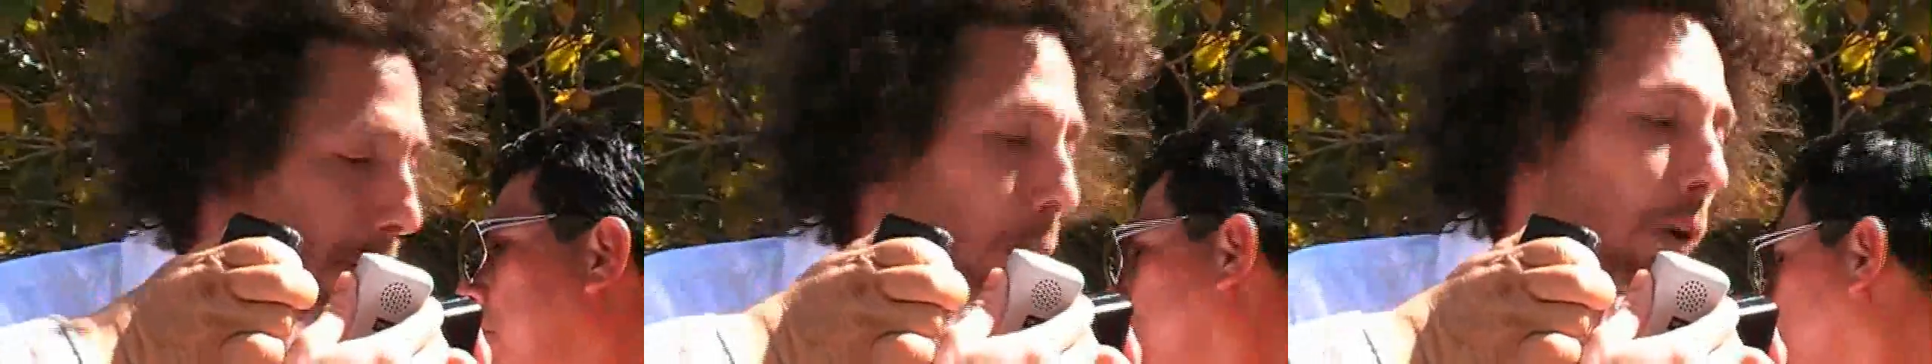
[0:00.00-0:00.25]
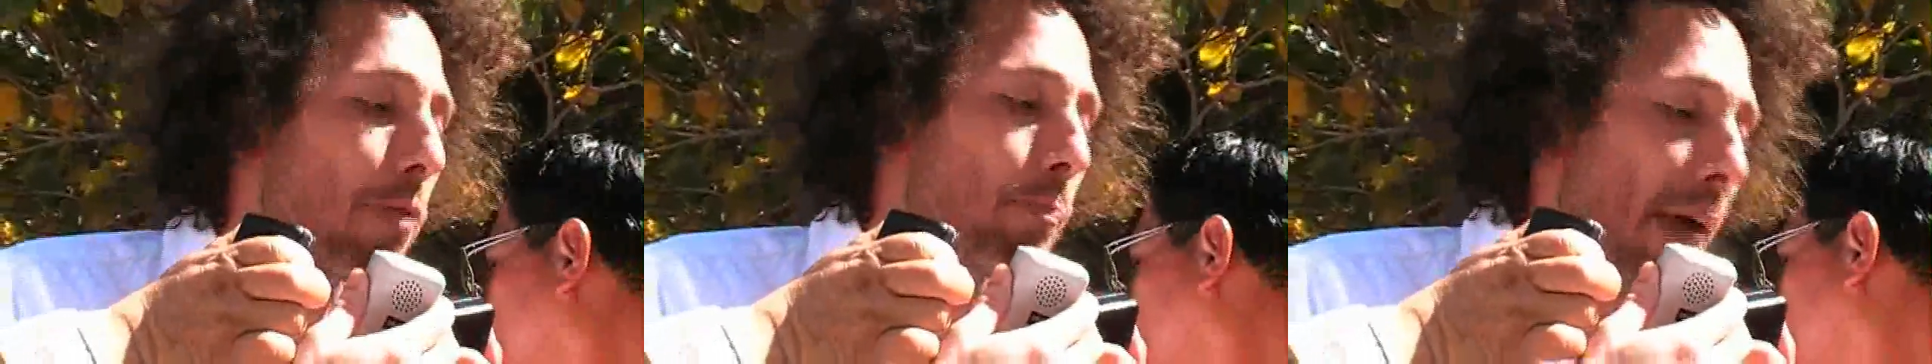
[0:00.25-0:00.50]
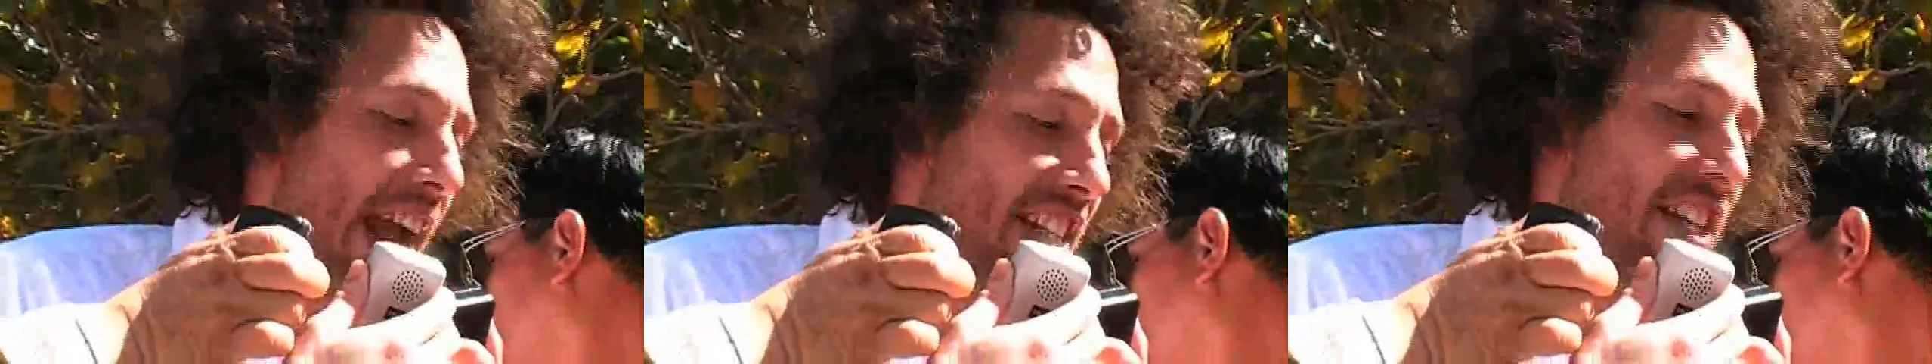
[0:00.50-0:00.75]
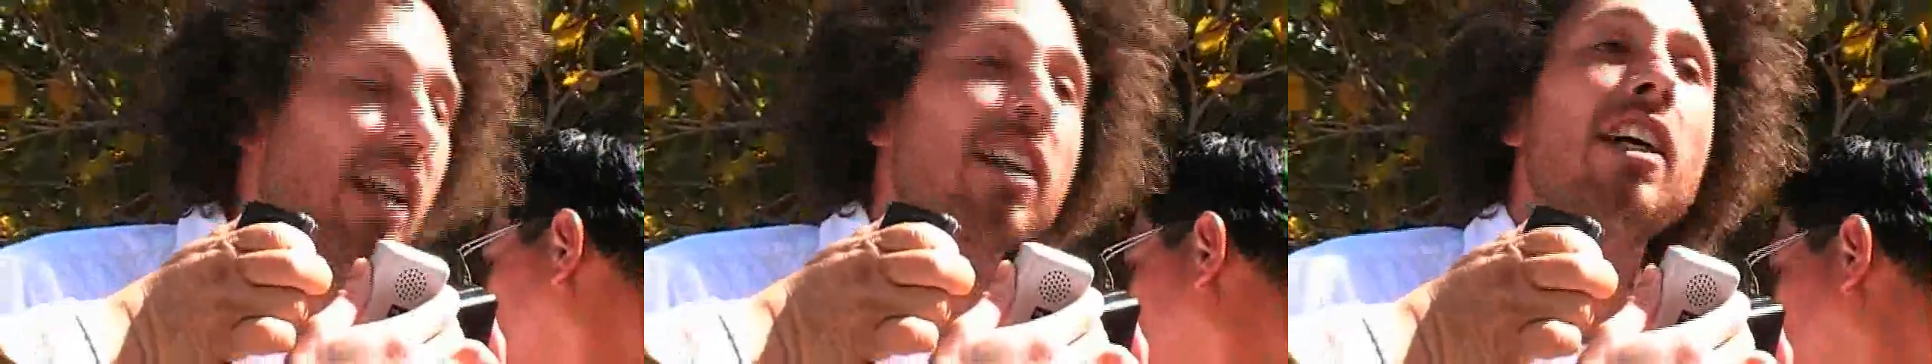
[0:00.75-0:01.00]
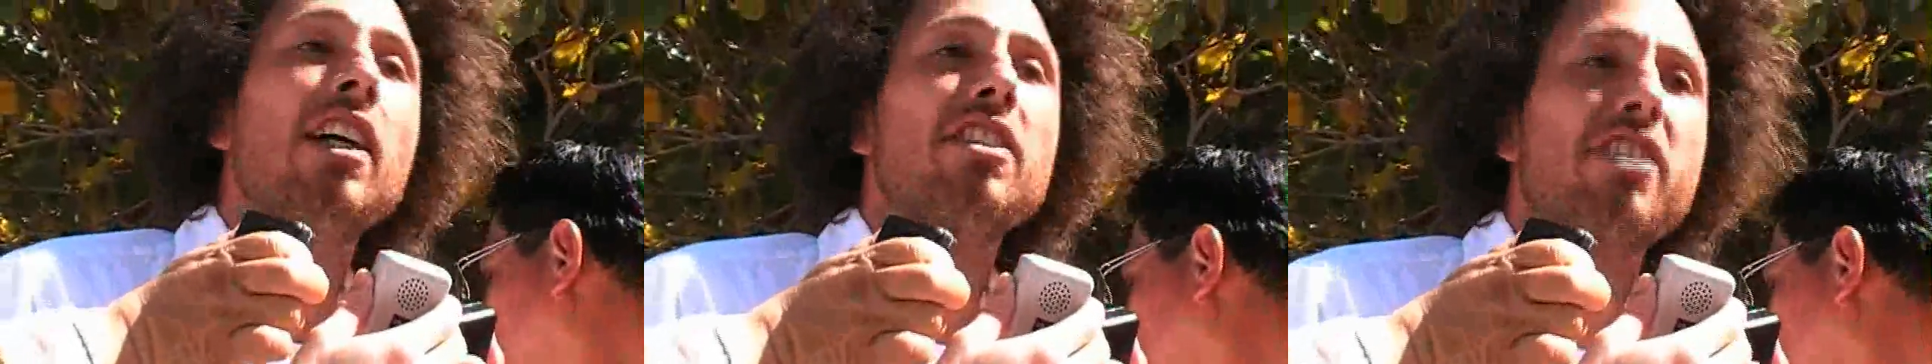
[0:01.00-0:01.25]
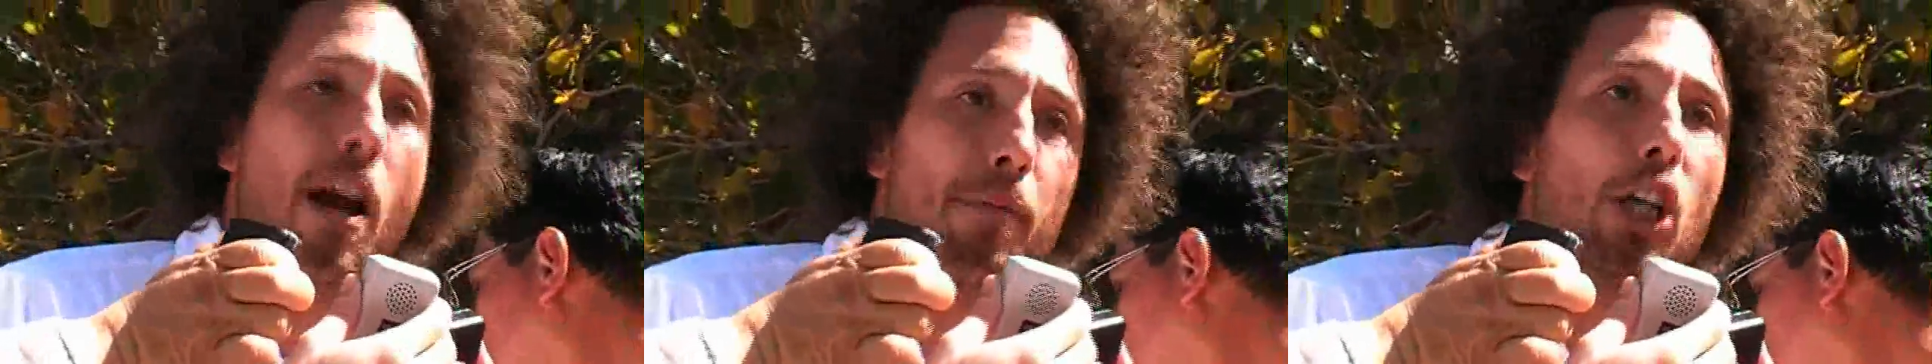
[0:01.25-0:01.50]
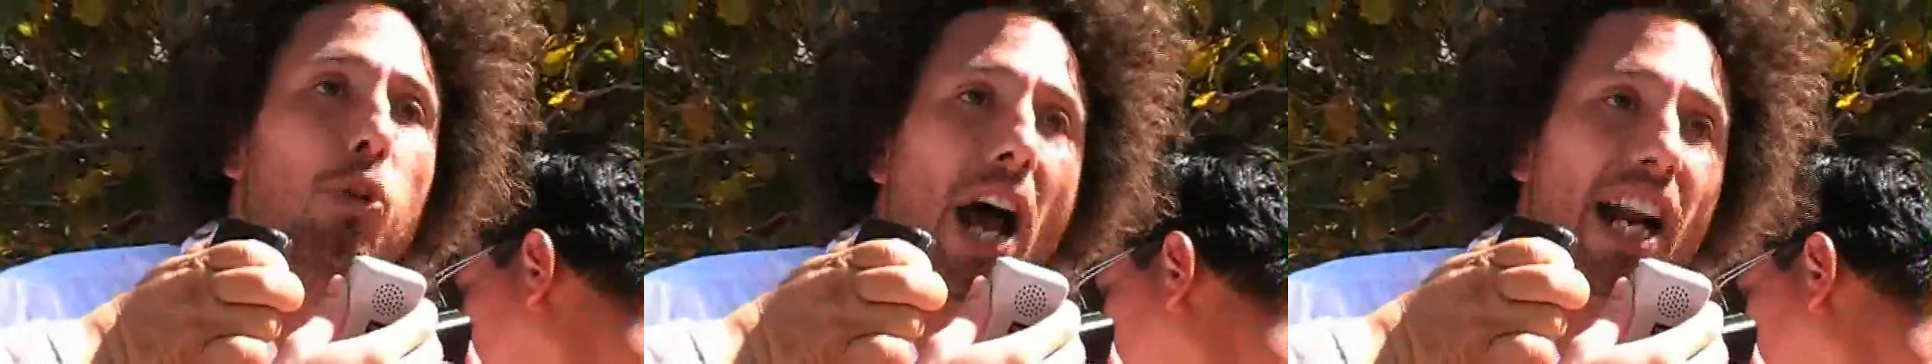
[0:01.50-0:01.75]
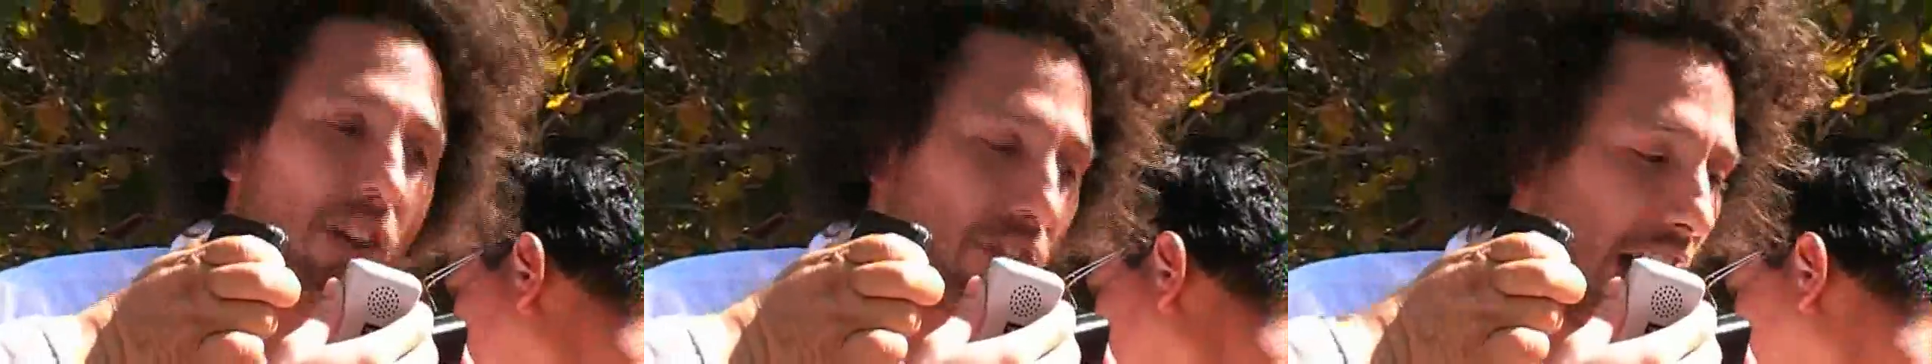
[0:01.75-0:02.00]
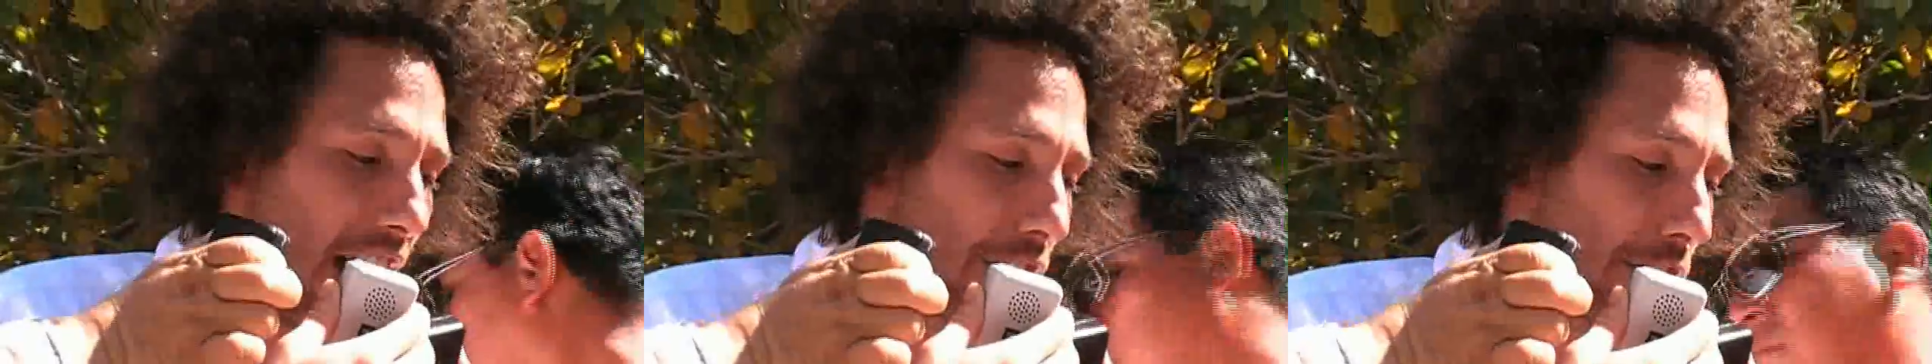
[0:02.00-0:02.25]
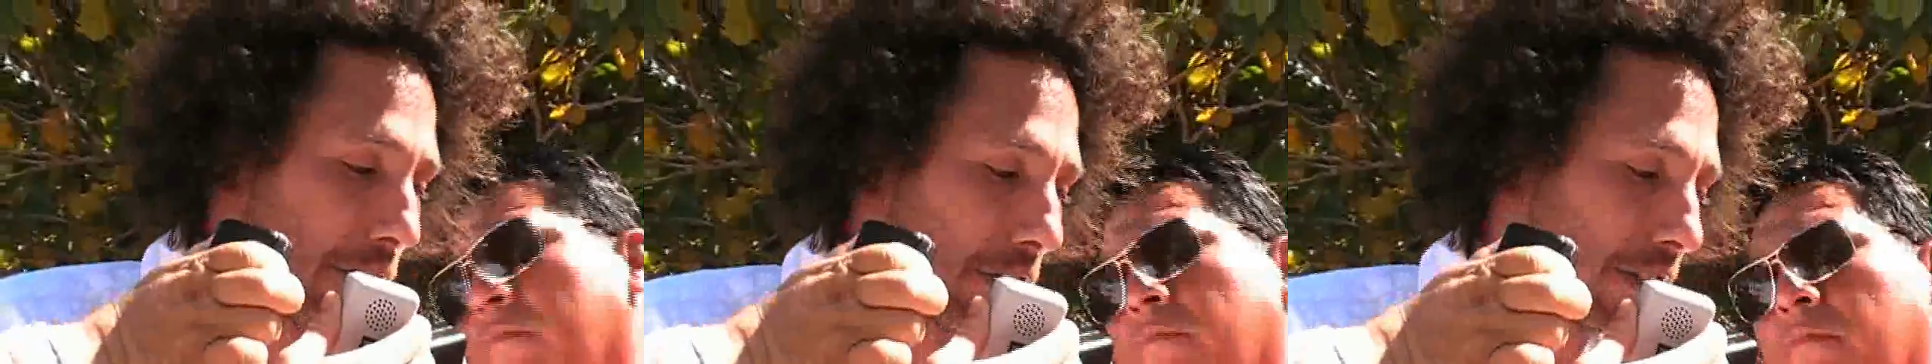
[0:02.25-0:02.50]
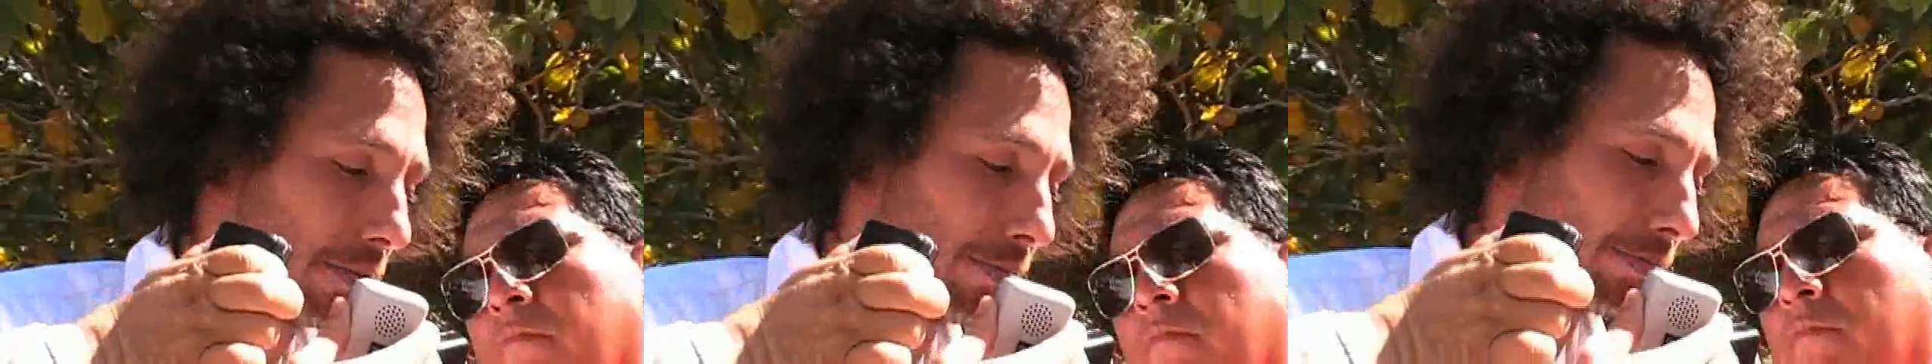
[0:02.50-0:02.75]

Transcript: with basic democratic values.